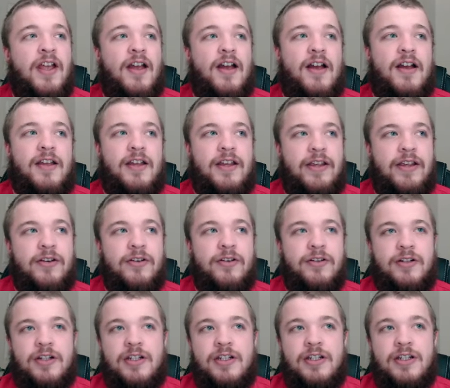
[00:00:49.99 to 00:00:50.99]
I hear
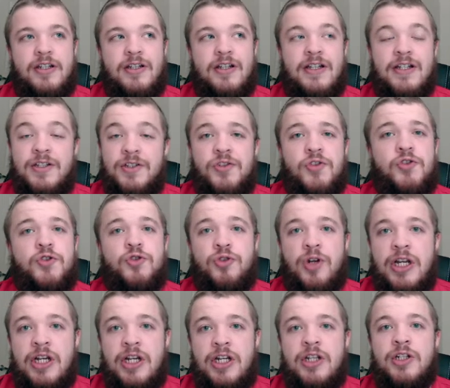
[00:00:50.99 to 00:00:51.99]
he is
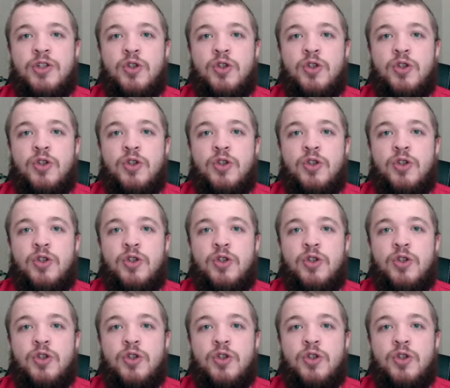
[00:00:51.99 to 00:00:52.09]
trending